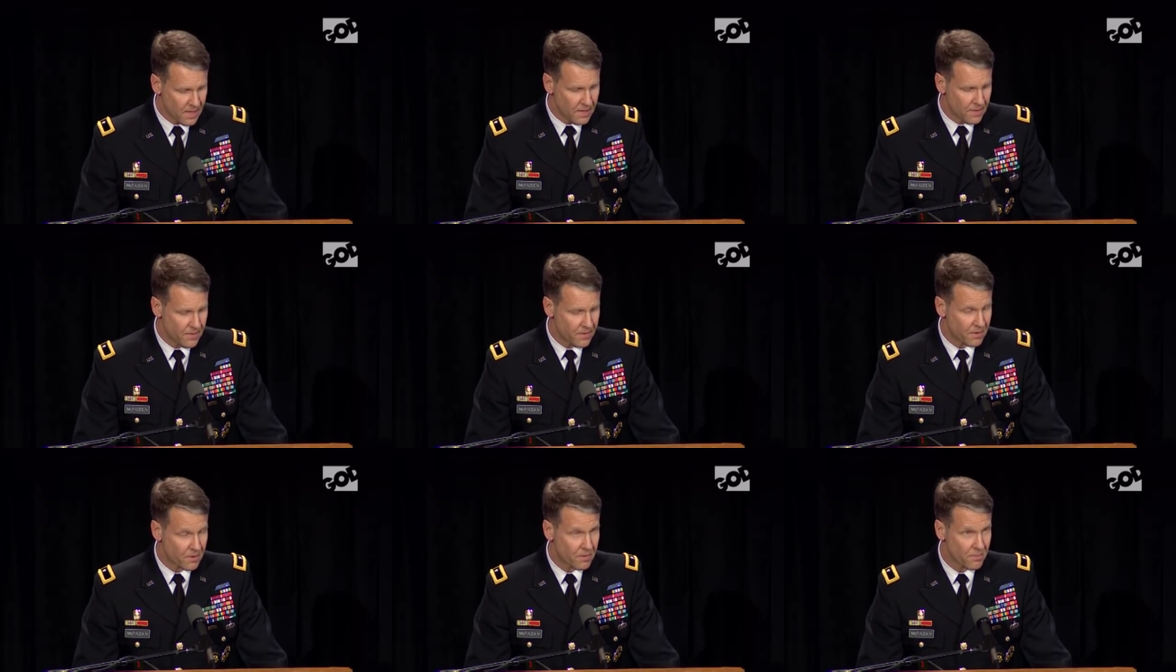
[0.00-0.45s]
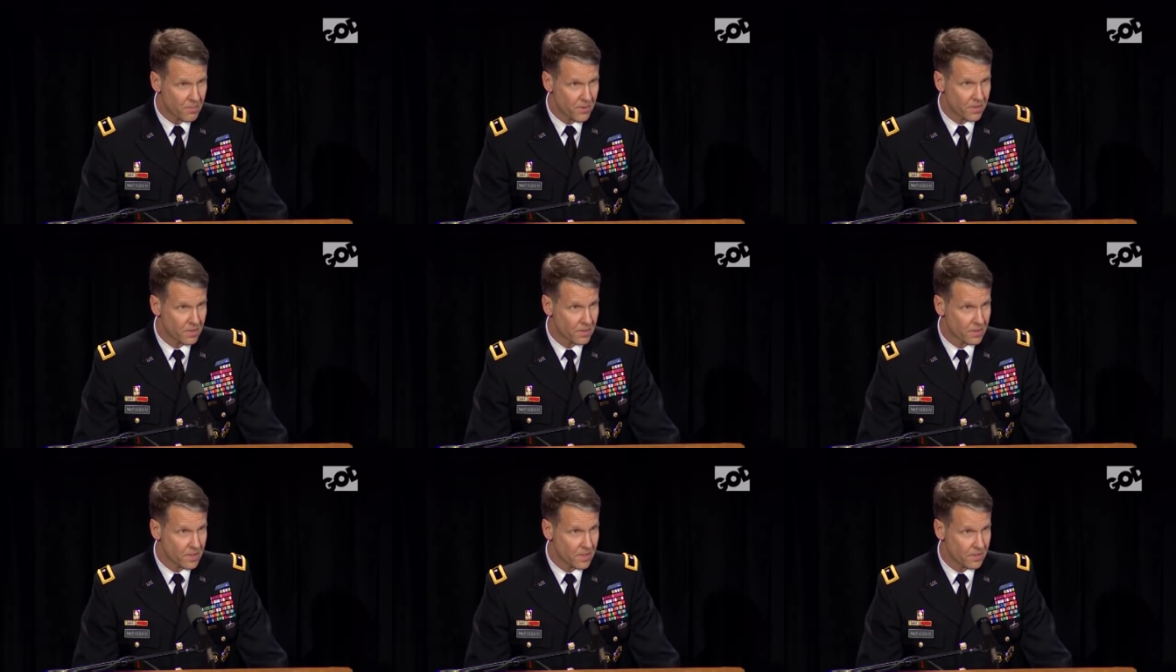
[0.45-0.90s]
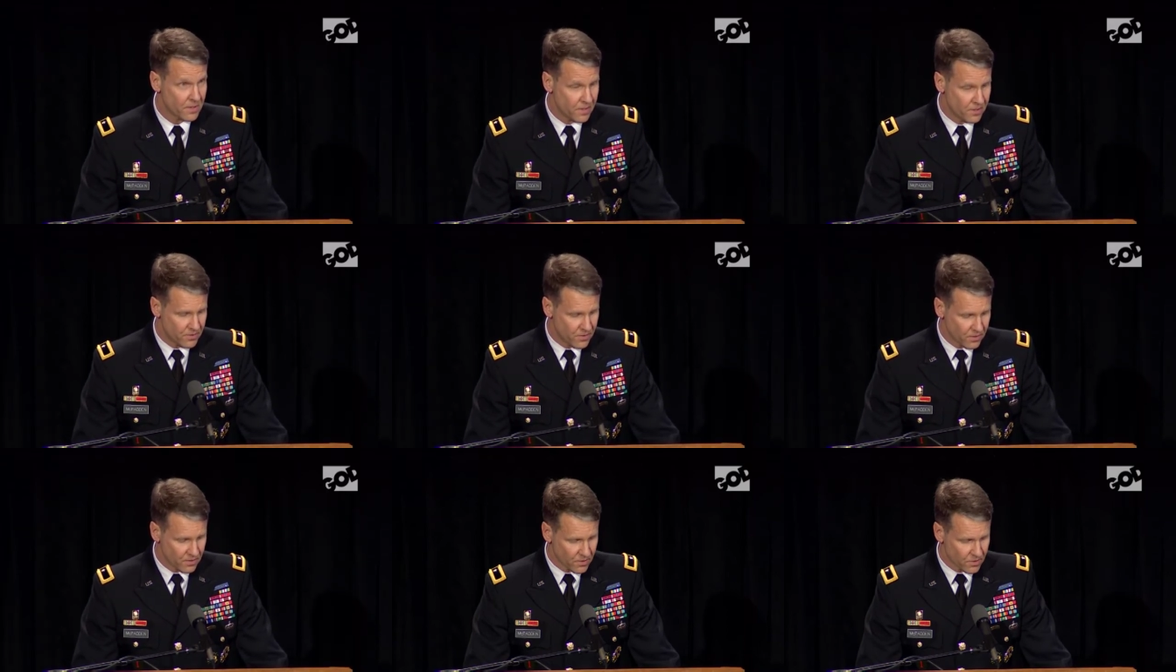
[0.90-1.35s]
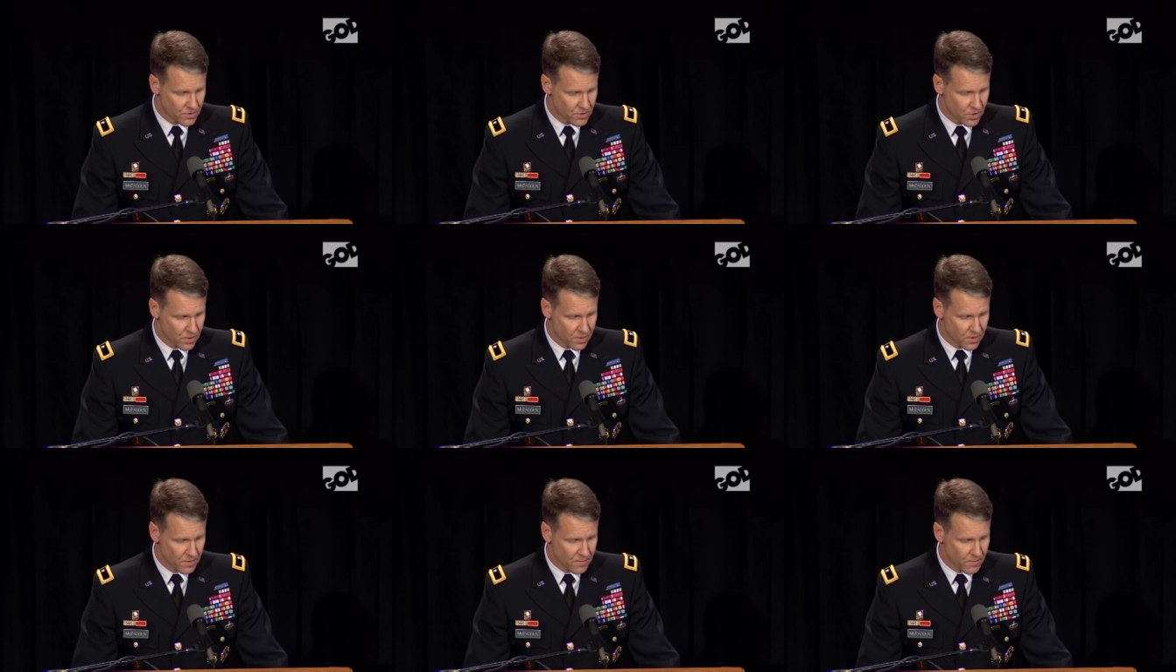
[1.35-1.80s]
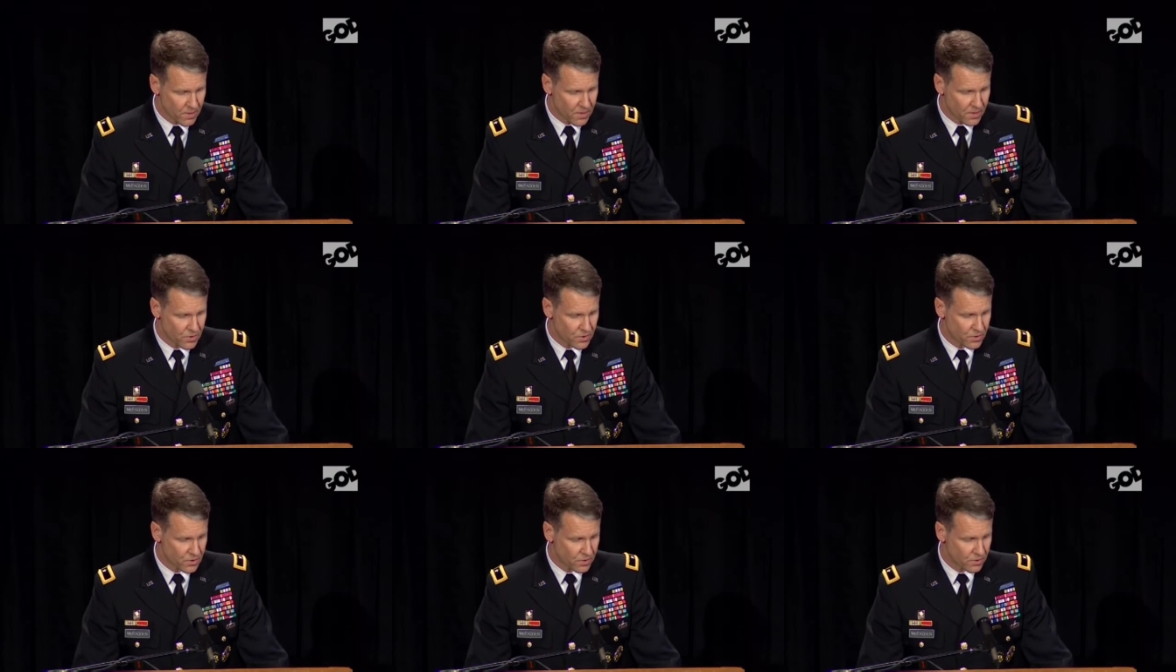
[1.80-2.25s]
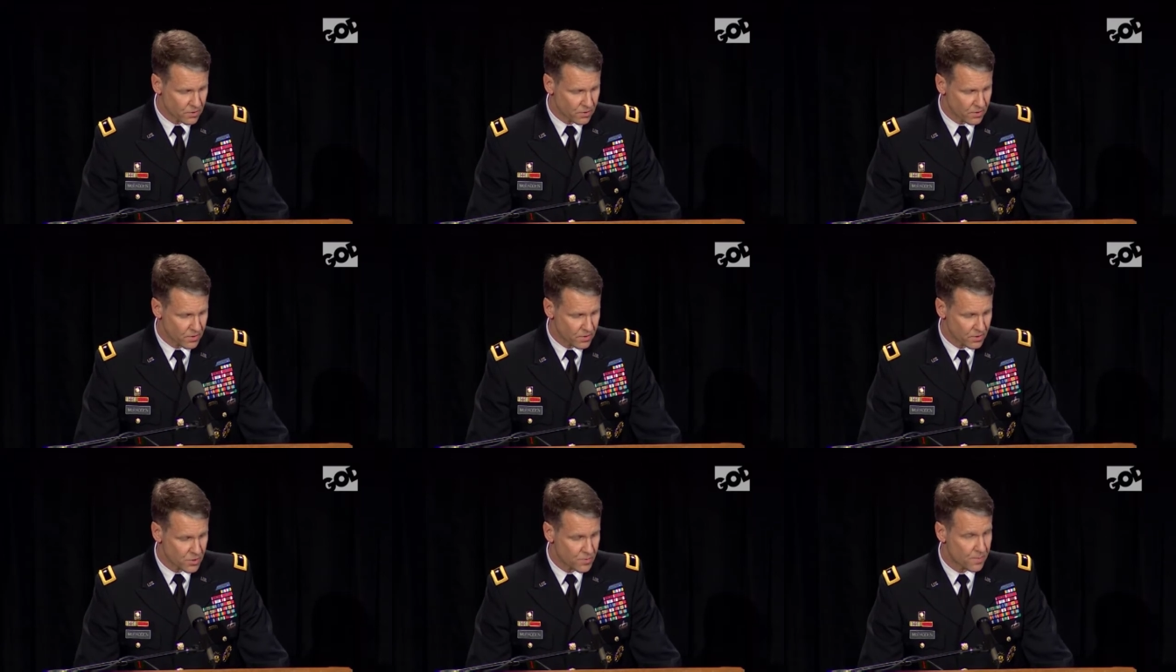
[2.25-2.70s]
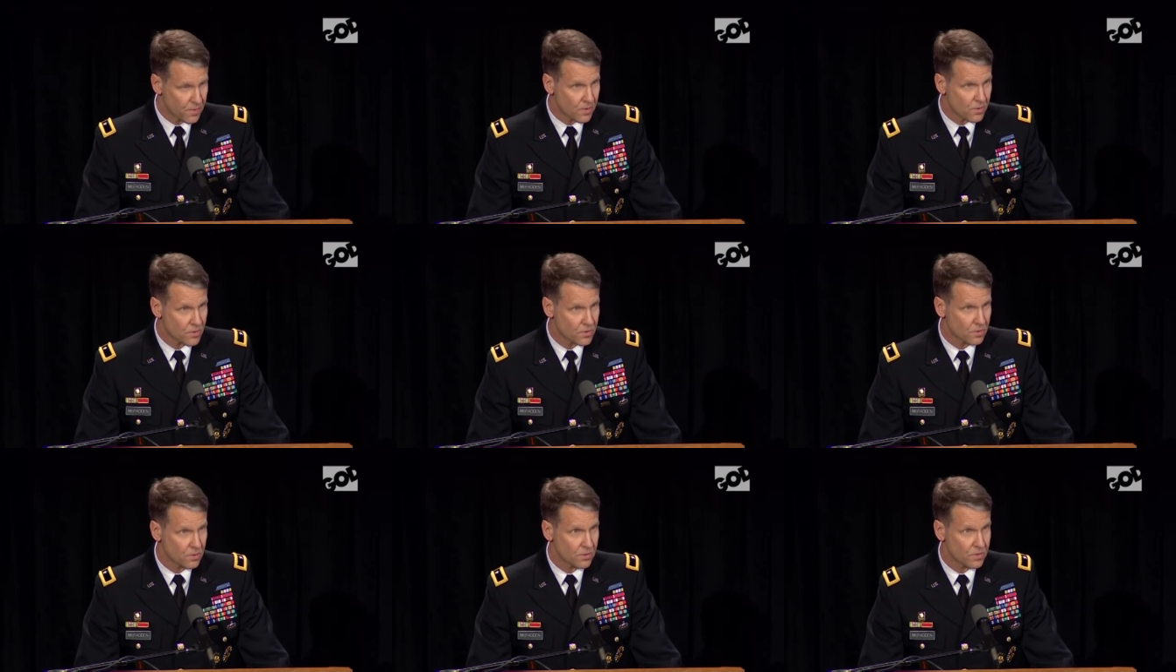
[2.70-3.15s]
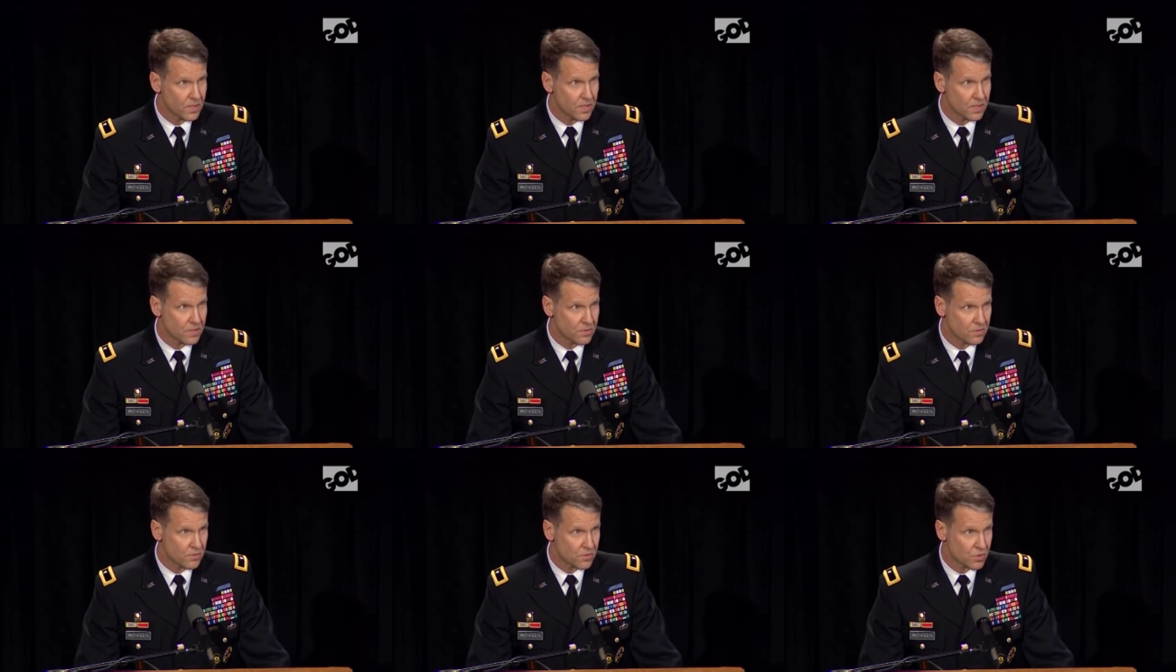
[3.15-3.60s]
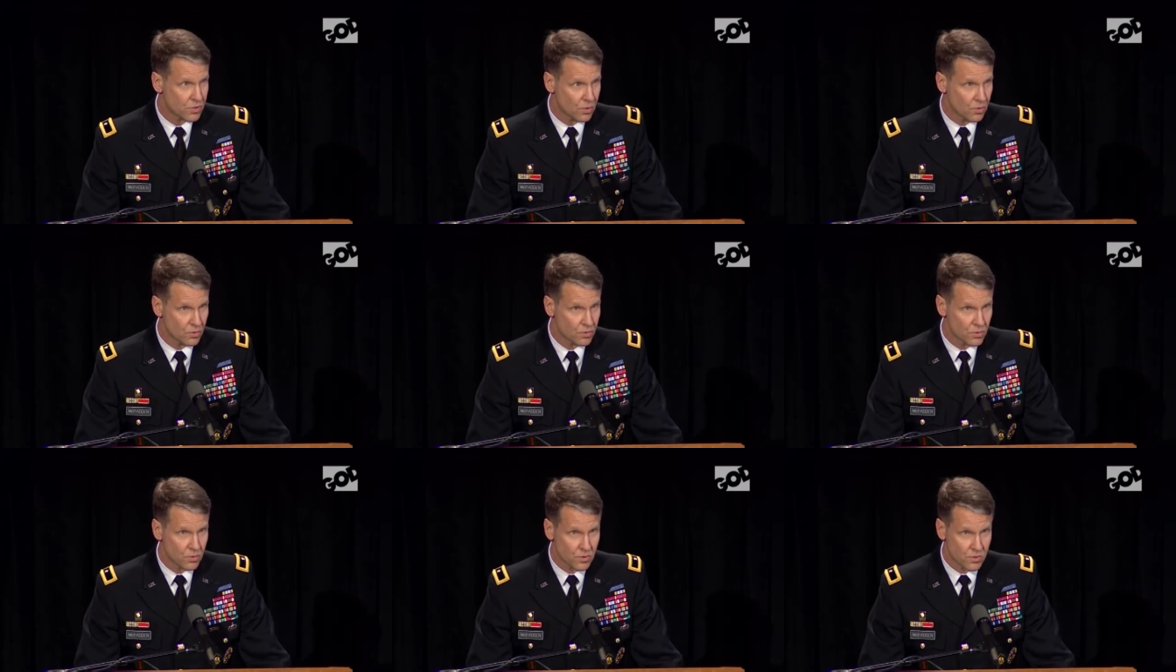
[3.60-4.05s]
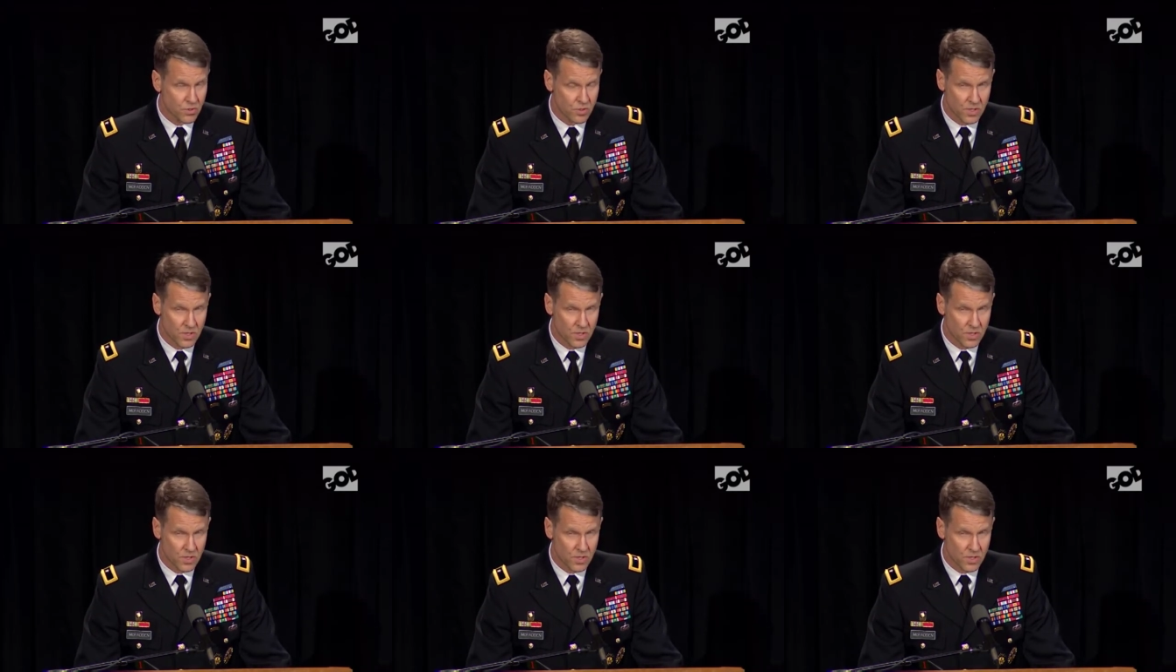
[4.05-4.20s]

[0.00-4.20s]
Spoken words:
their ability to diligently minister to the spiritual needs of soldiers,